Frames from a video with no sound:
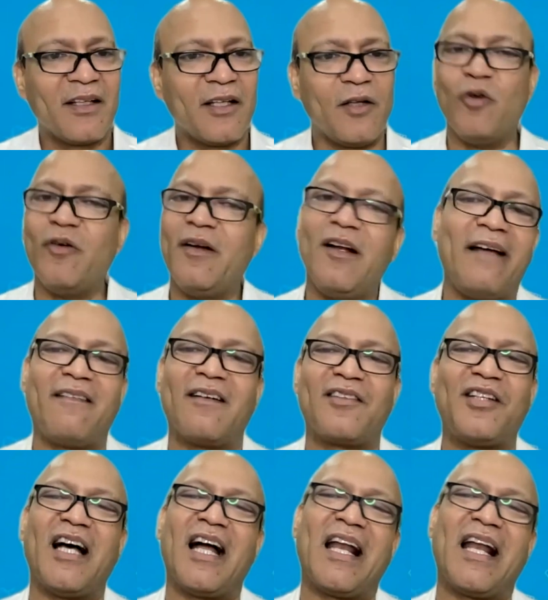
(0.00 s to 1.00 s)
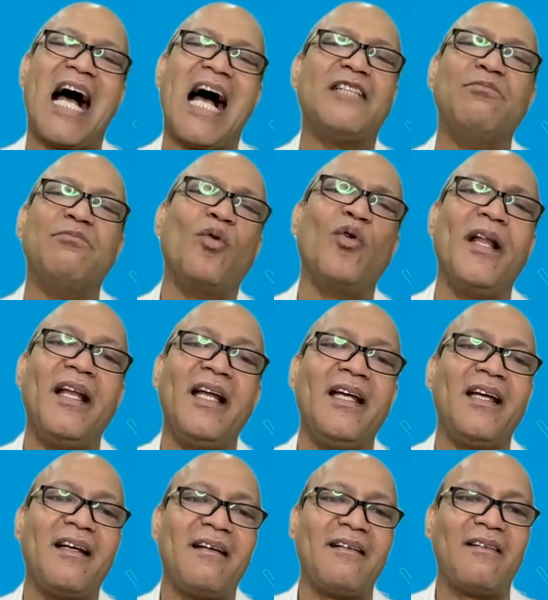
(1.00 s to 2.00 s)
You will never say, "Arey, aaj mood
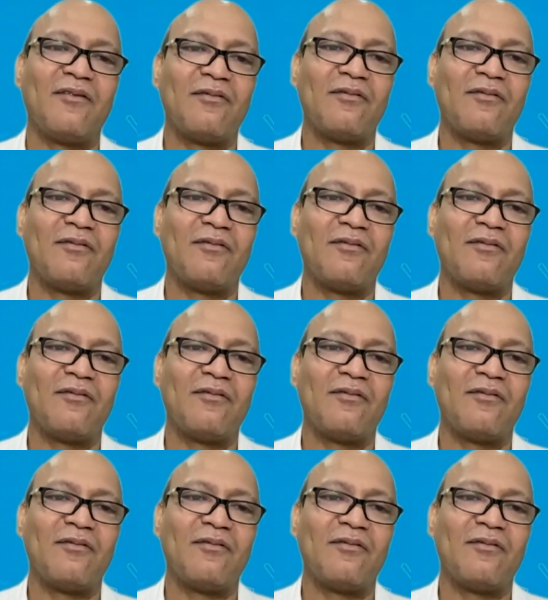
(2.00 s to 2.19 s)
nahi hai."